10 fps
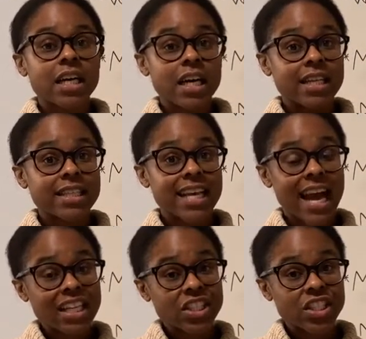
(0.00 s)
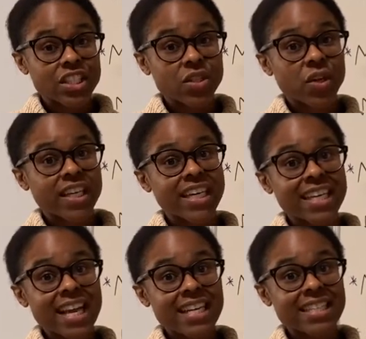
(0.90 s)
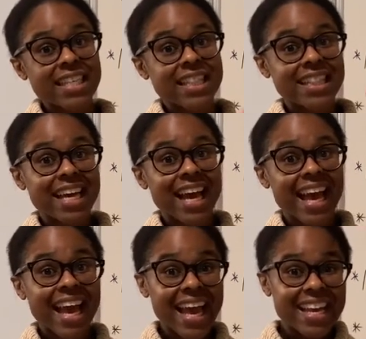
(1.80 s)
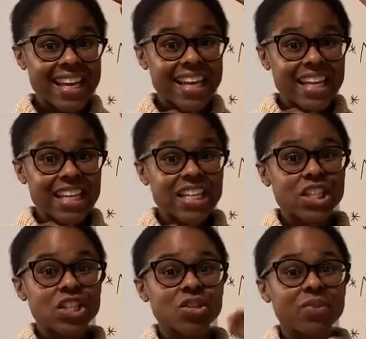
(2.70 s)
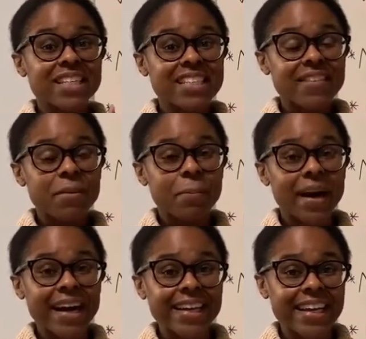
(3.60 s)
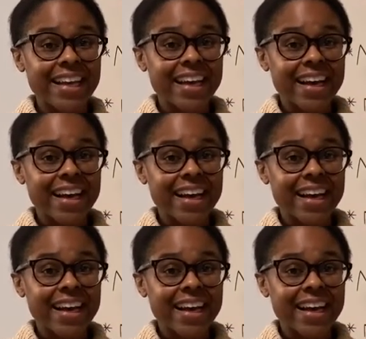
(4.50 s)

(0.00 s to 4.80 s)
attaches or connects the head to the rest of the body.